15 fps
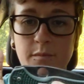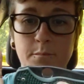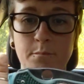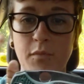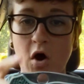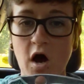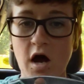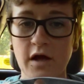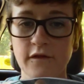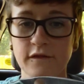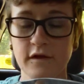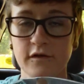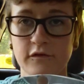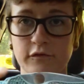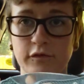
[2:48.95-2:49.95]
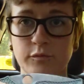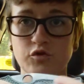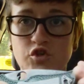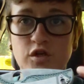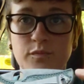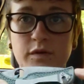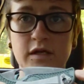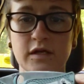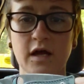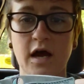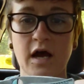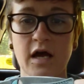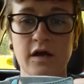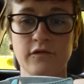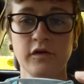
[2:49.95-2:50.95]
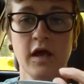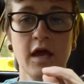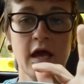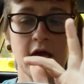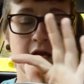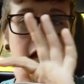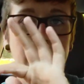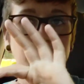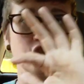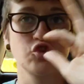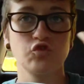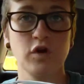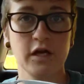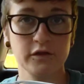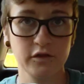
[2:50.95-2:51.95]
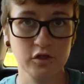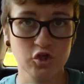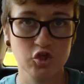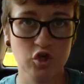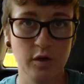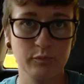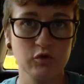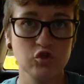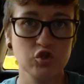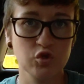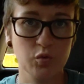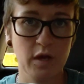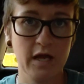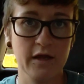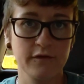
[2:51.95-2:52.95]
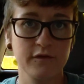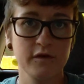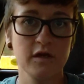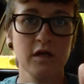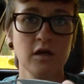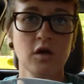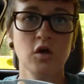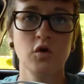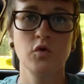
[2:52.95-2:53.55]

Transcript: bought this from GP Knives and had it directly shipped to Anthony,